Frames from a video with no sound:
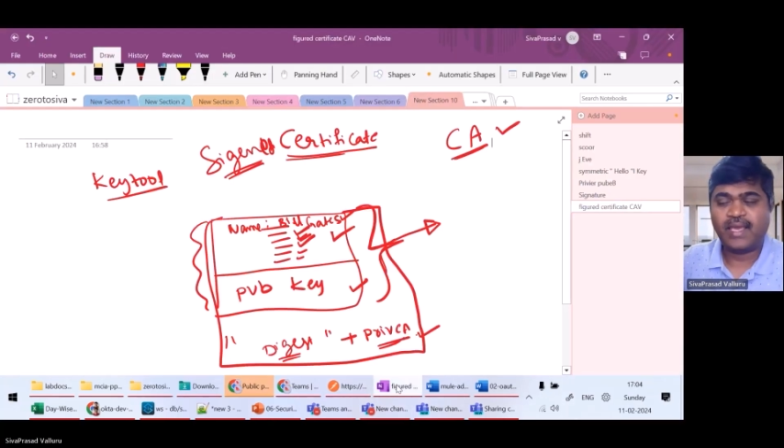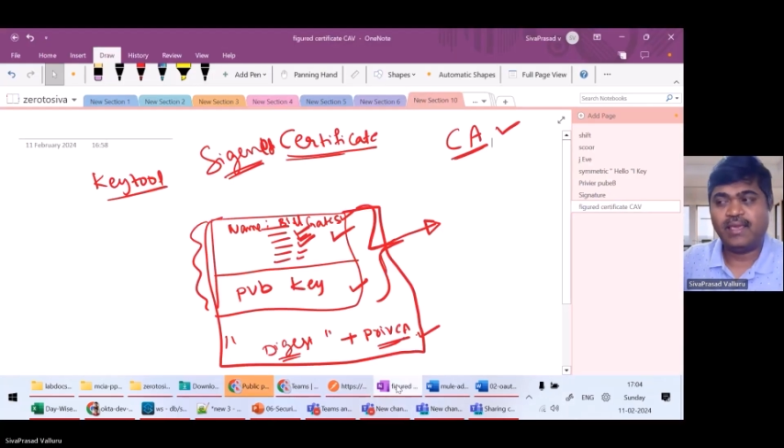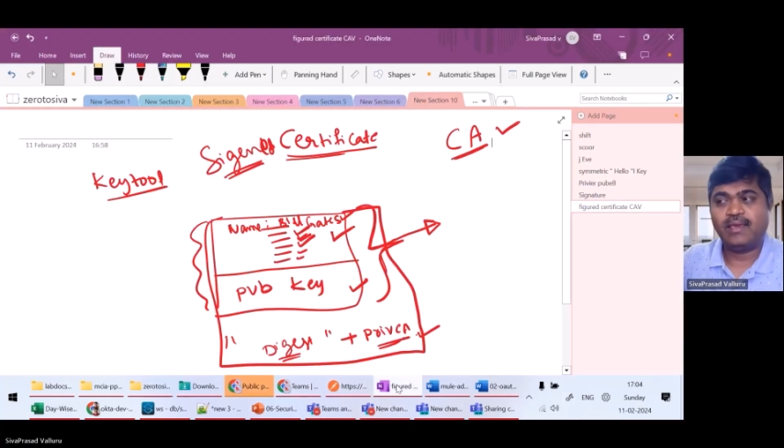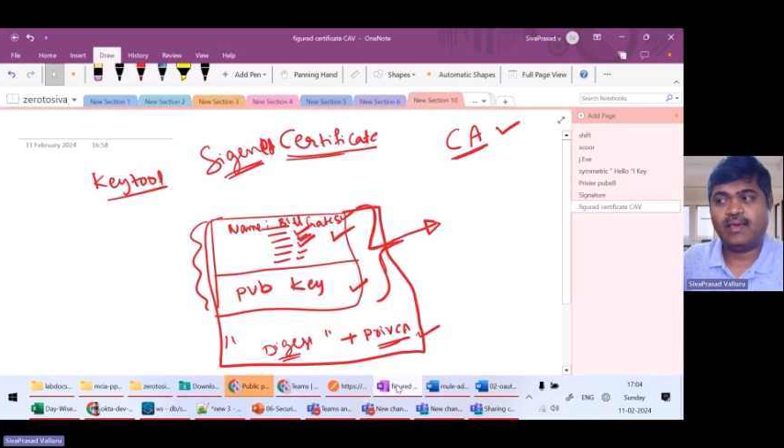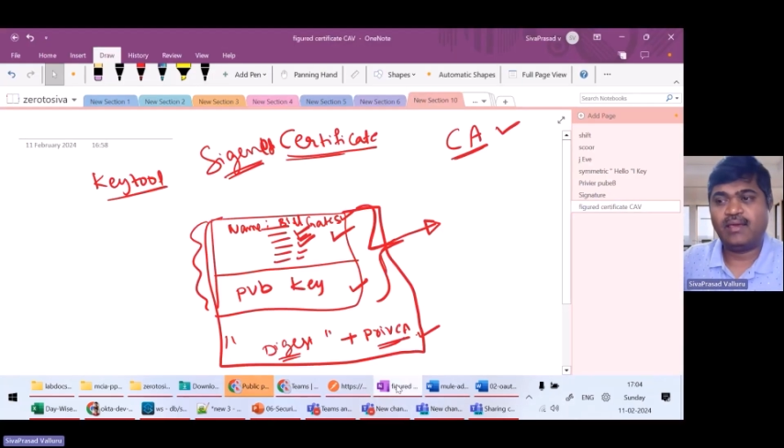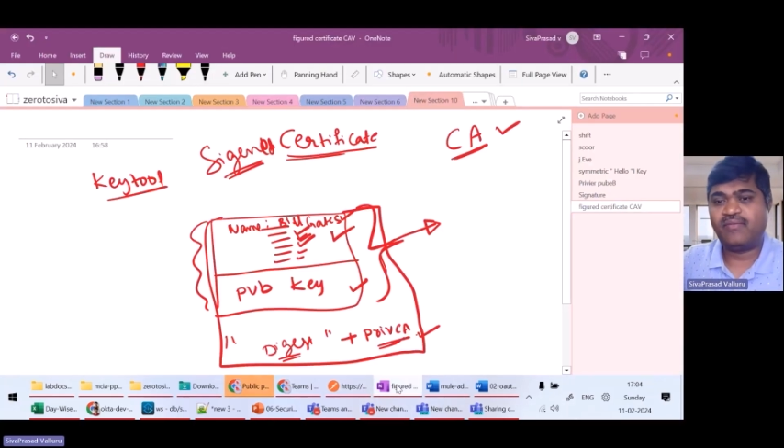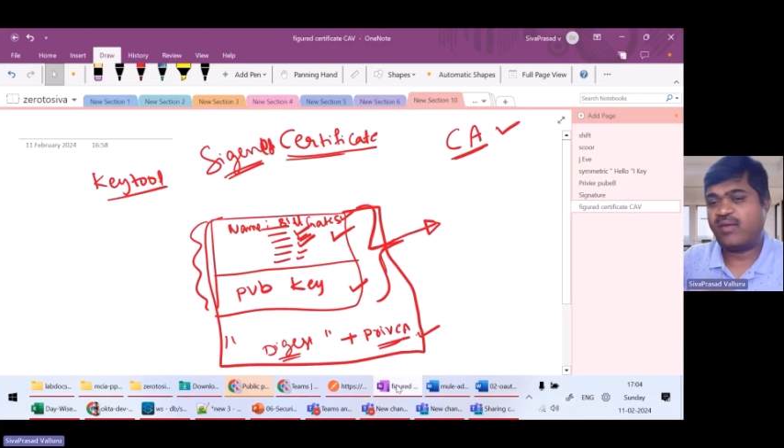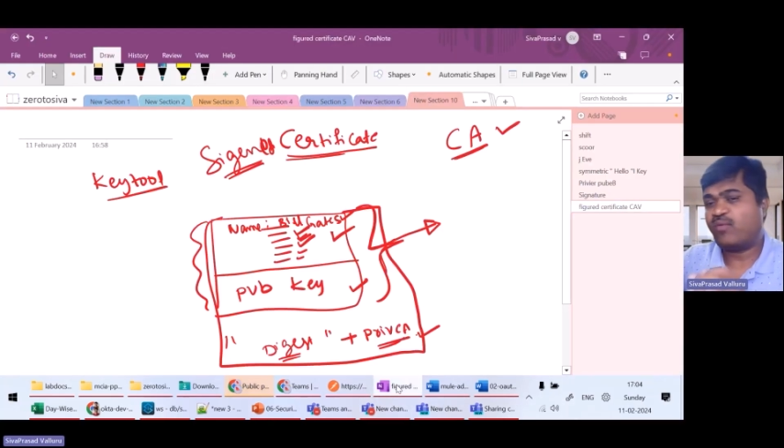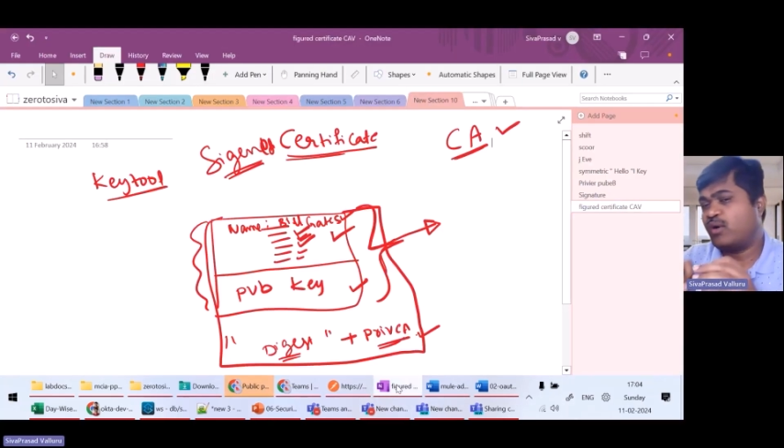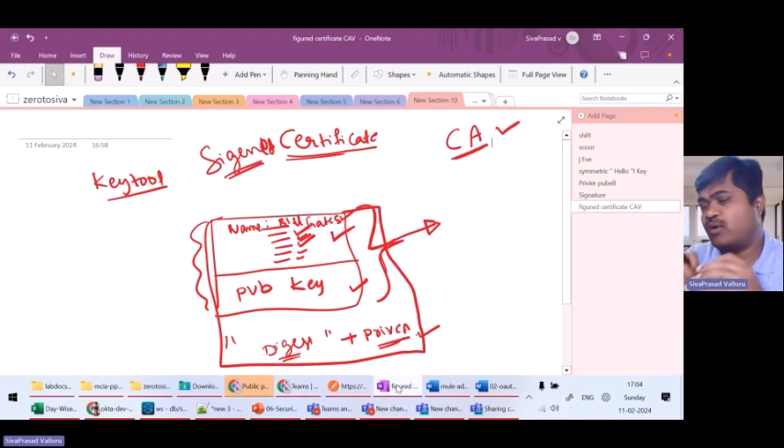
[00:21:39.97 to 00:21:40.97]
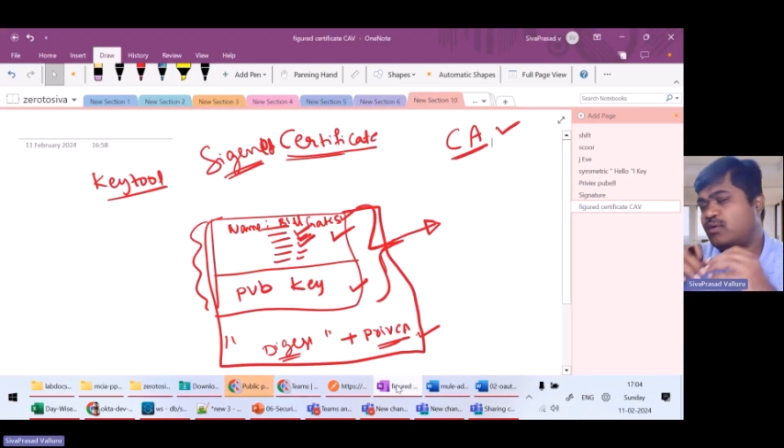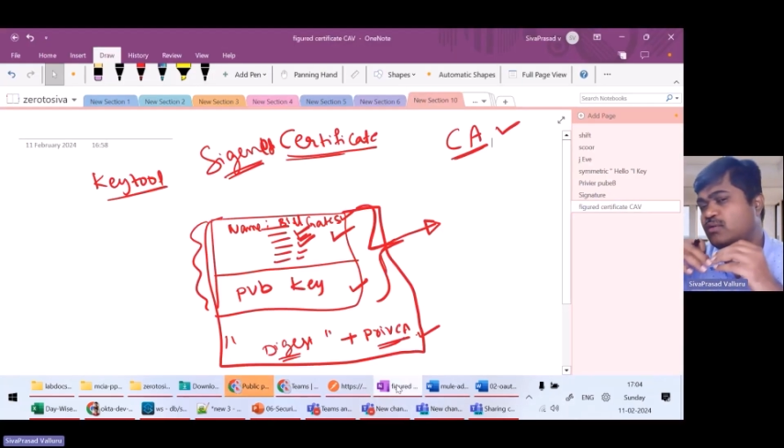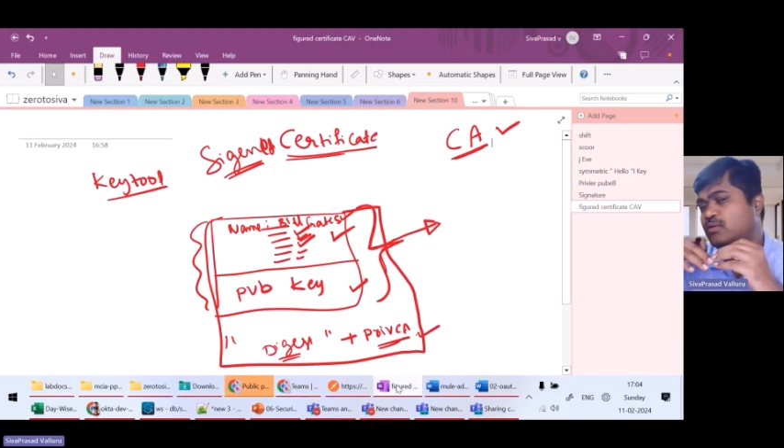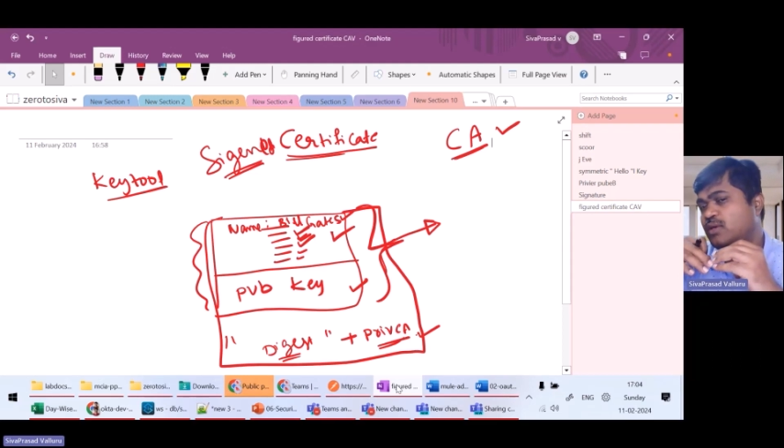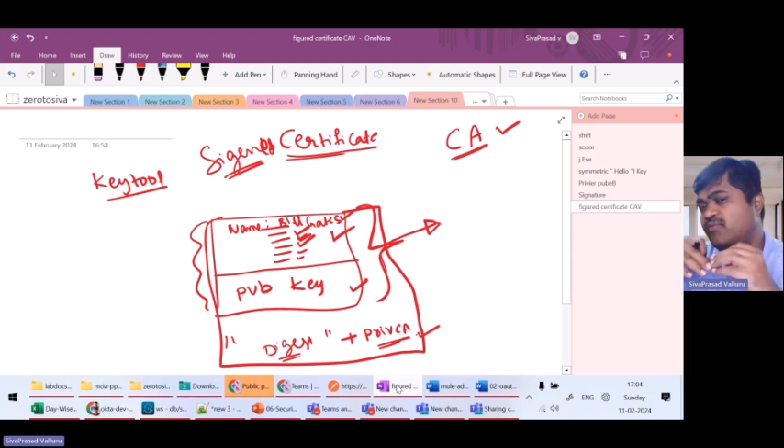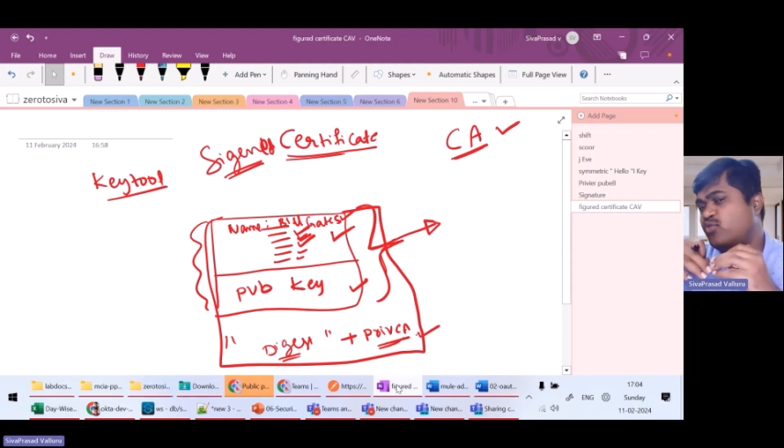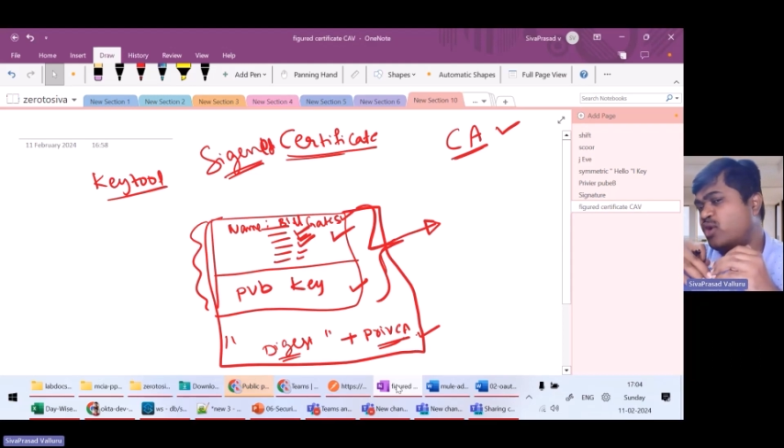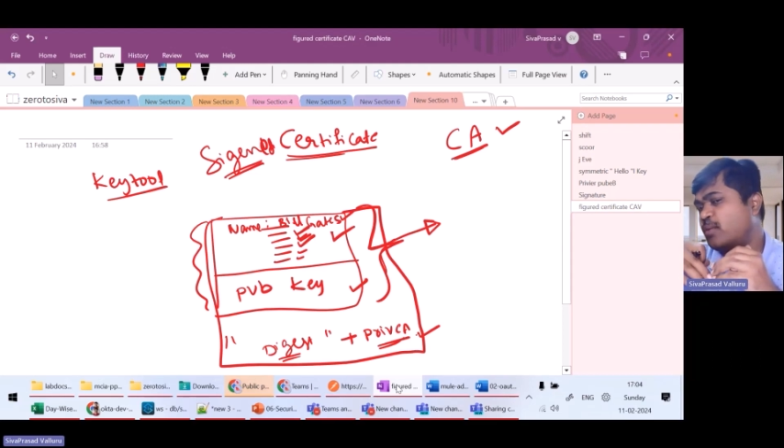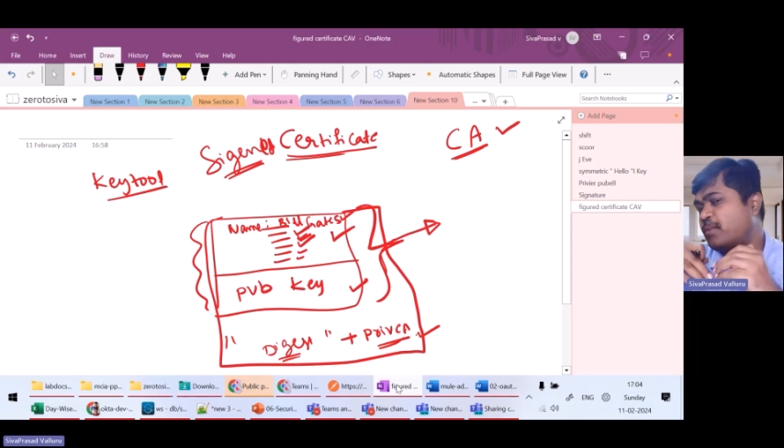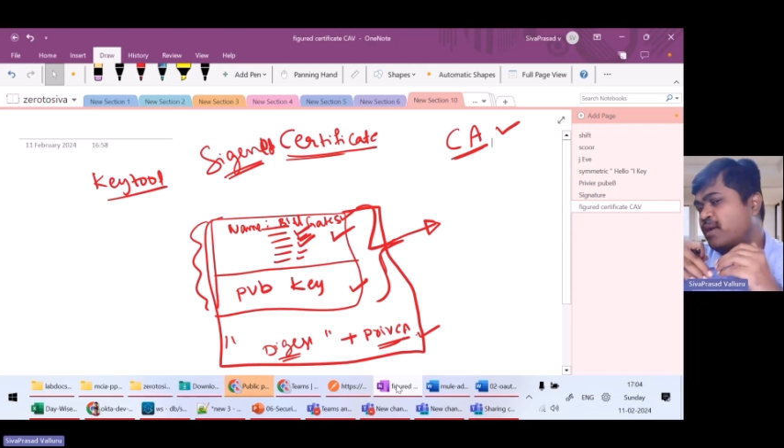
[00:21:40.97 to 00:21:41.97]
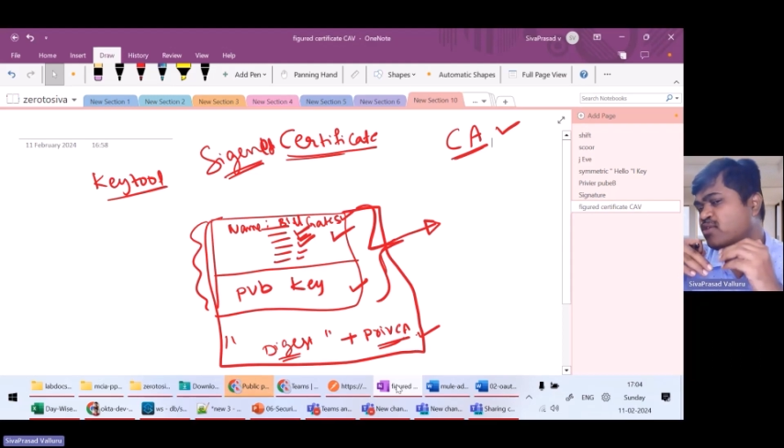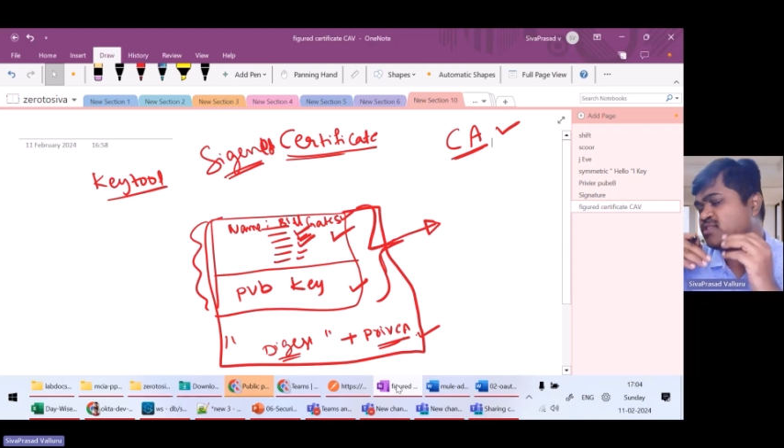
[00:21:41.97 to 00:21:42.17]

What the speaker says: Hey, if you want